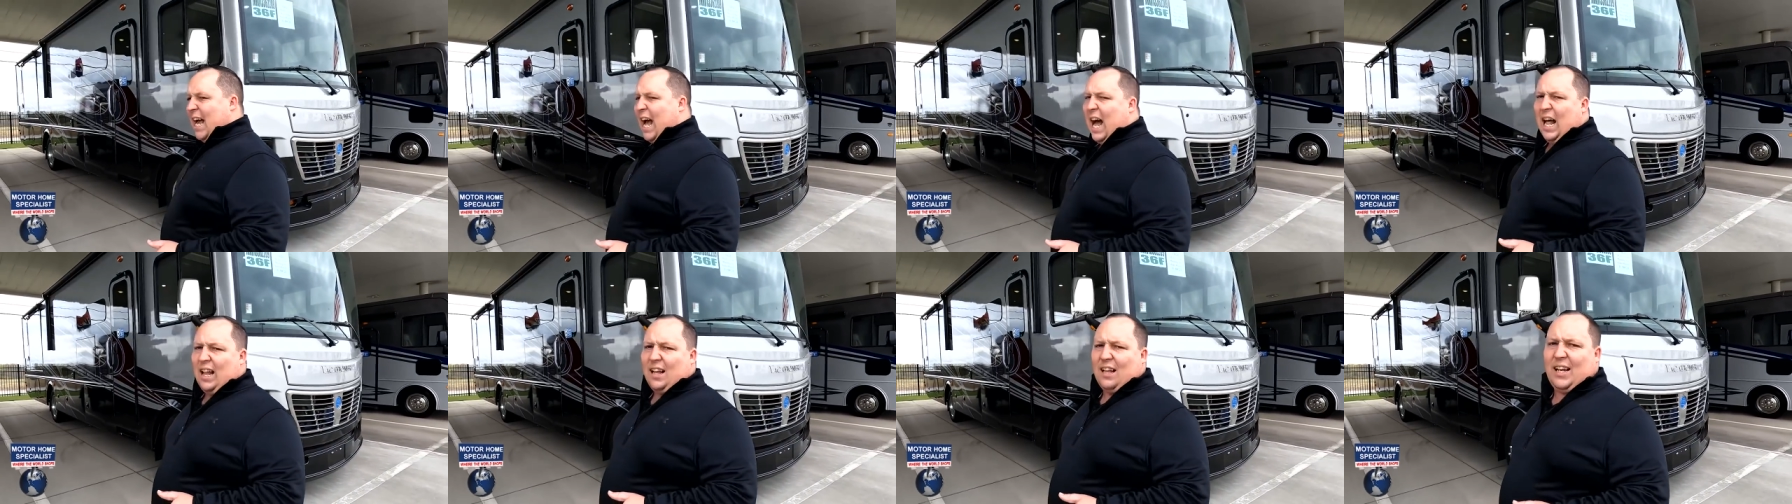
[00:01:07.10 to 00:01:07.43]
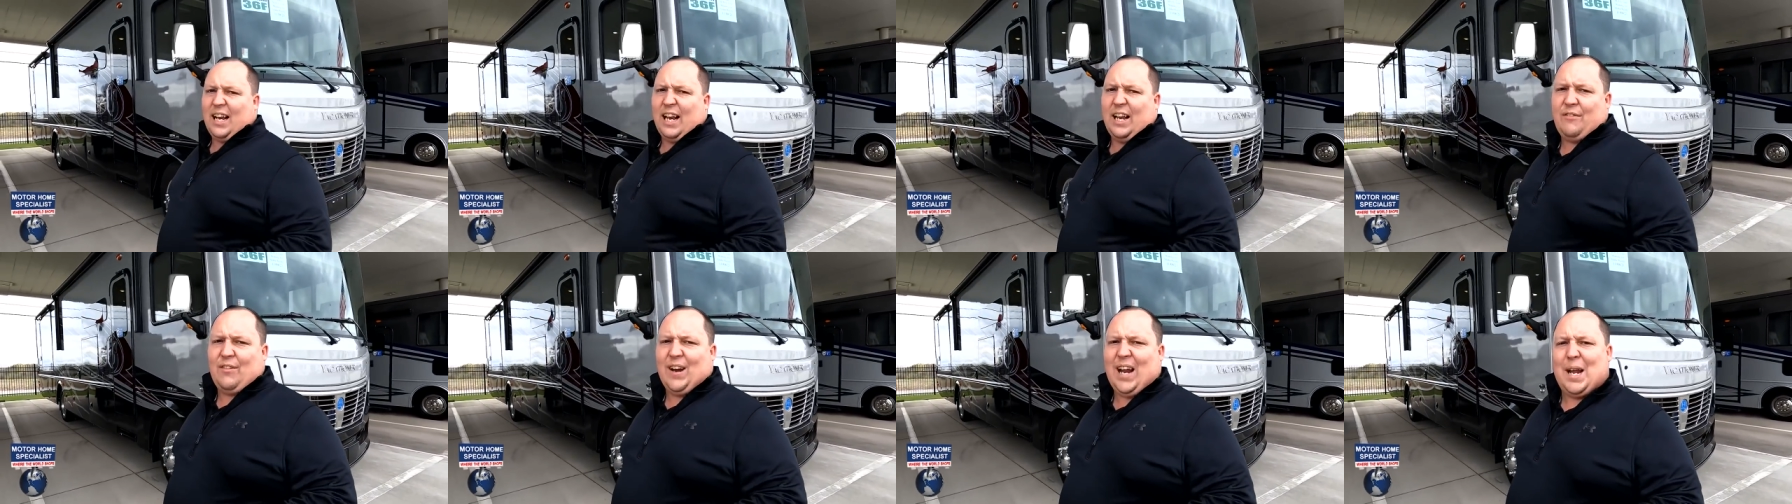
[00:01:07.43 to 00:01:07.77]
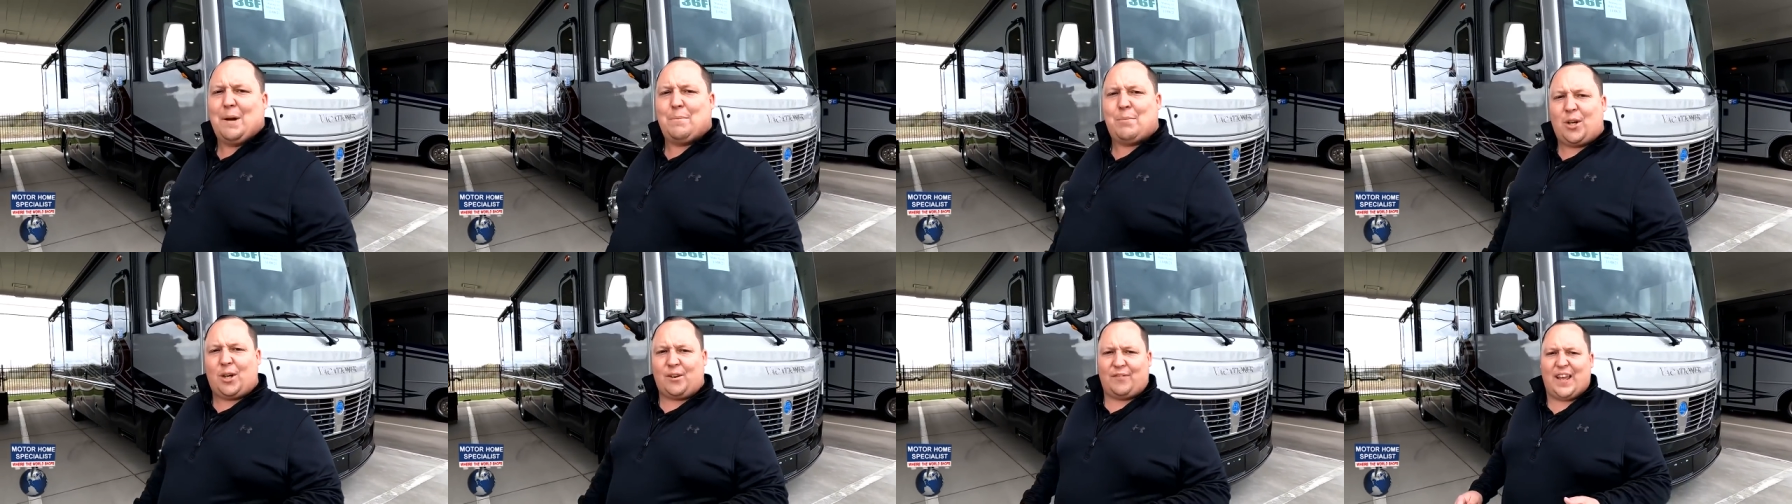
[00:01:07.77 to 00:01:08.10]
Holiday
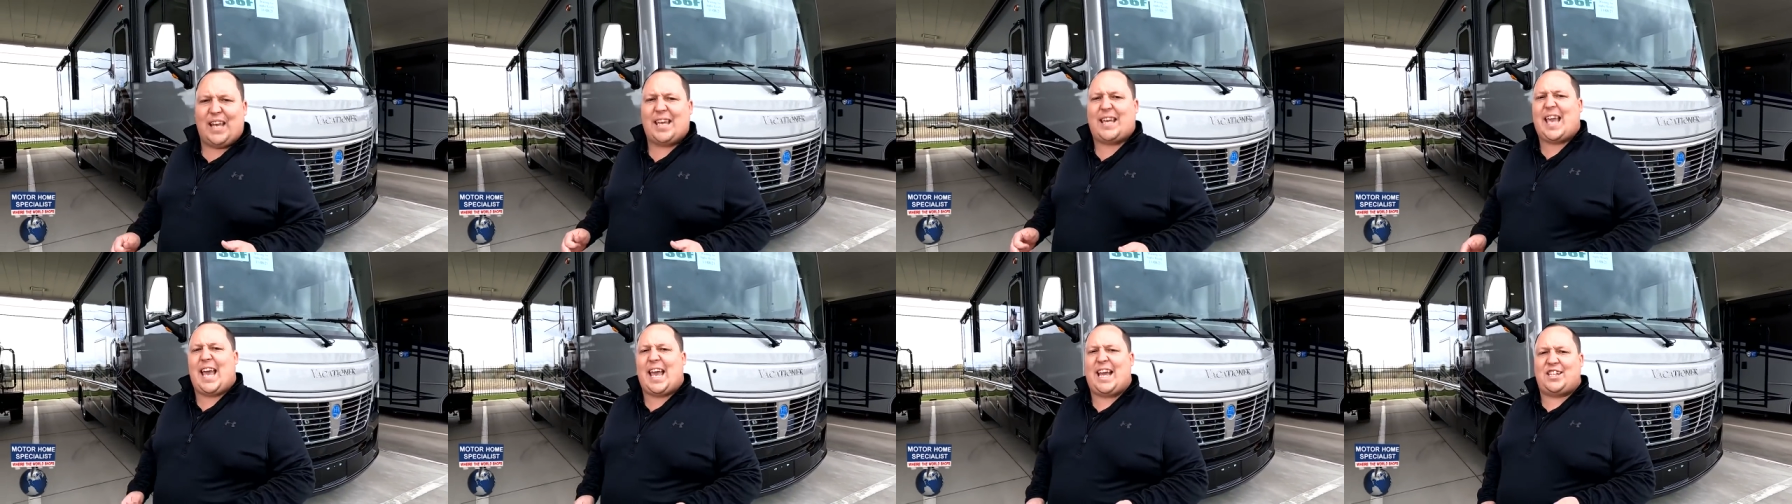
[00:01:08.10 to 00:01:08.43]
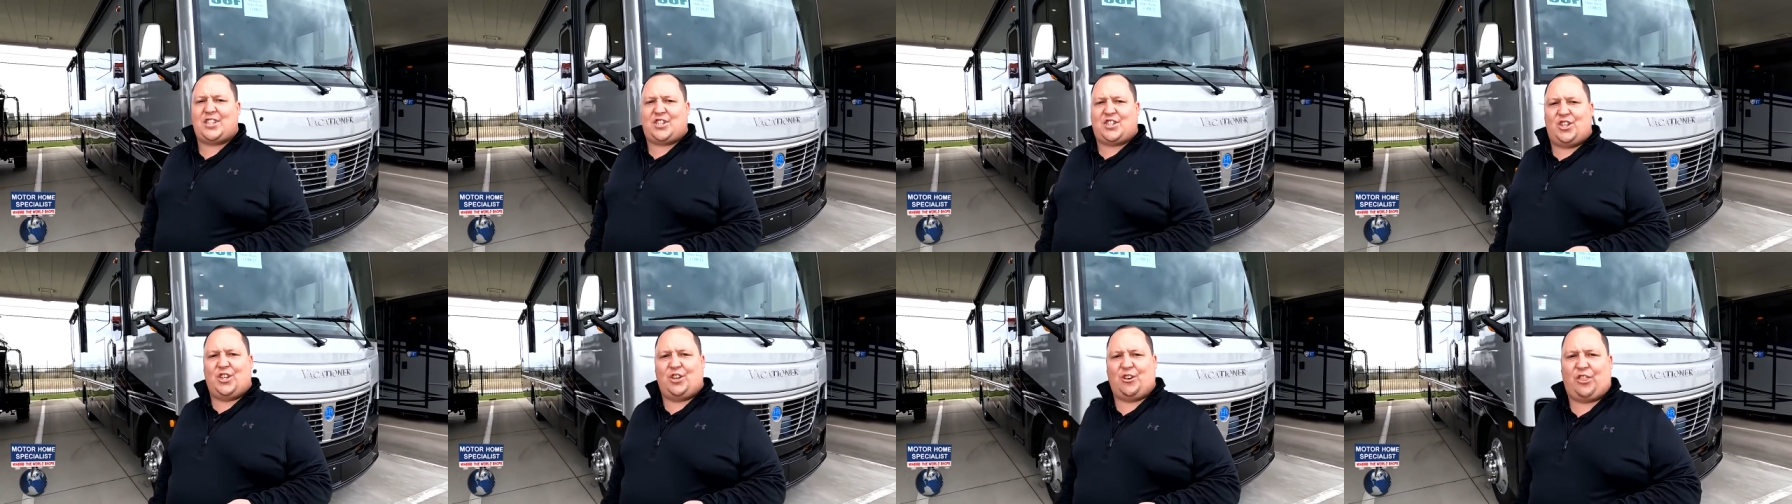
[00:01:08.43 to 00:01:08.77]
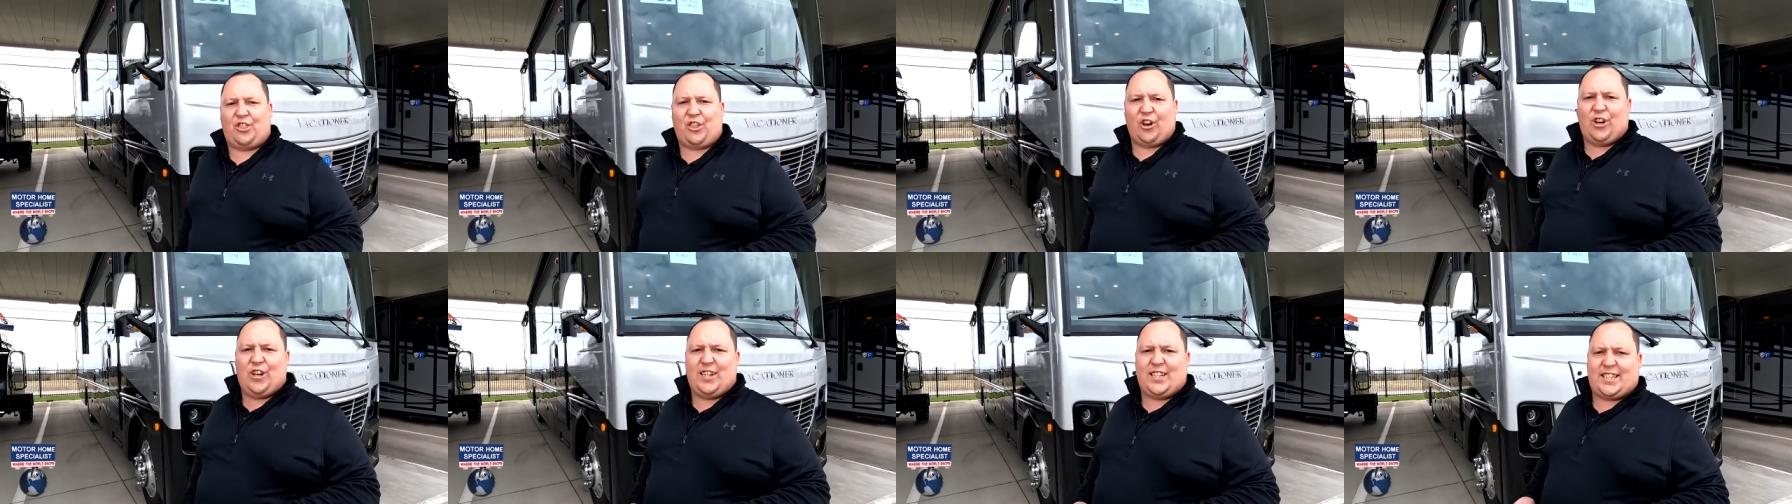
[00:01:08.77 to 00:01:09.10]
Rambler Vacationer
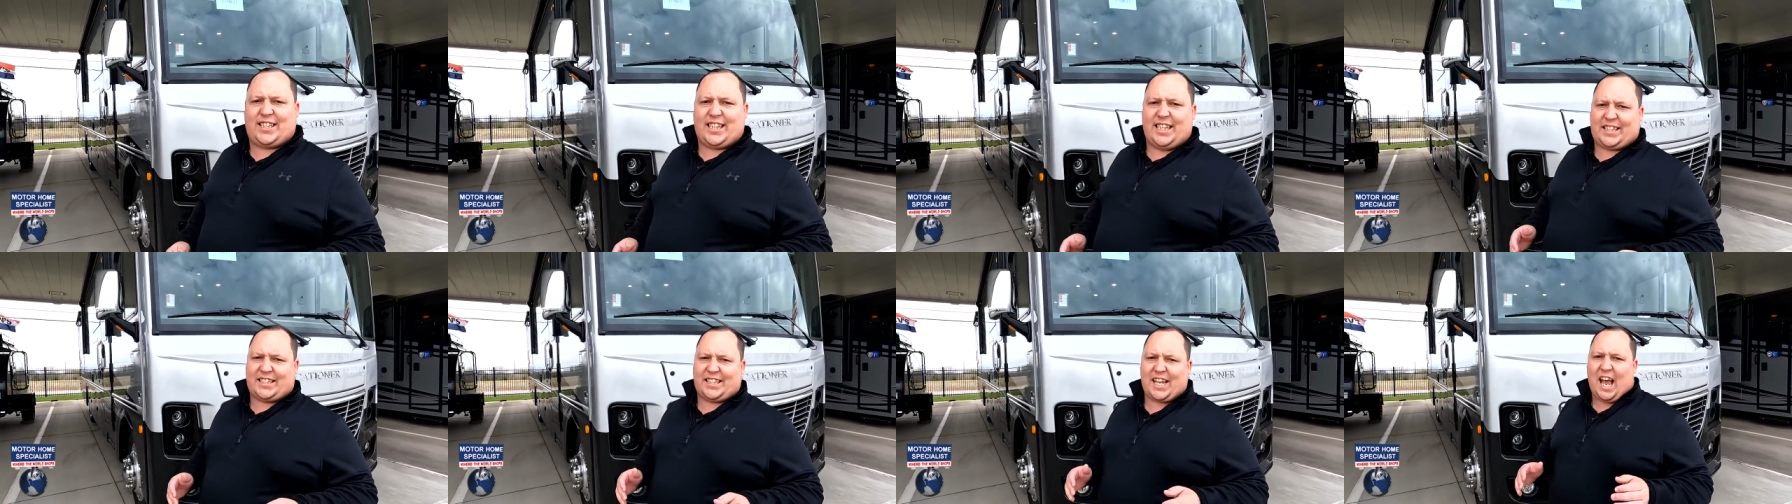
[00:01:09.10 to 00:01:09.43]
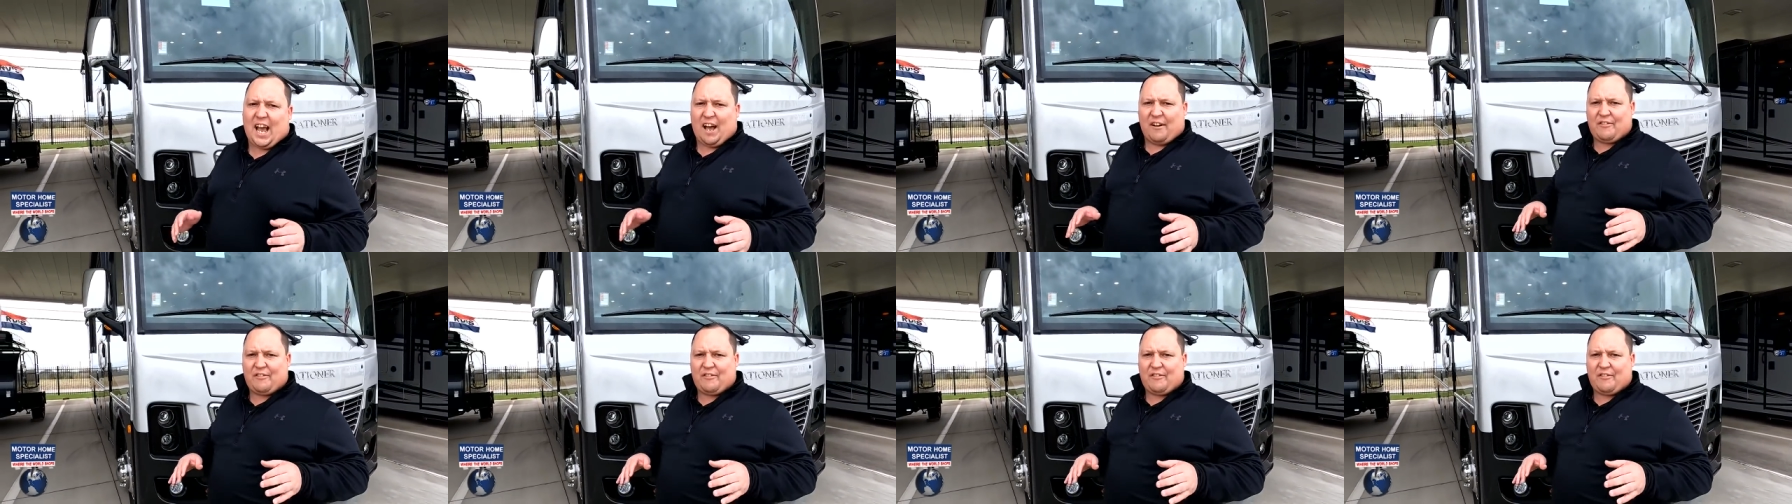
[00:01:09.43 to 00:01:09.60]
36F.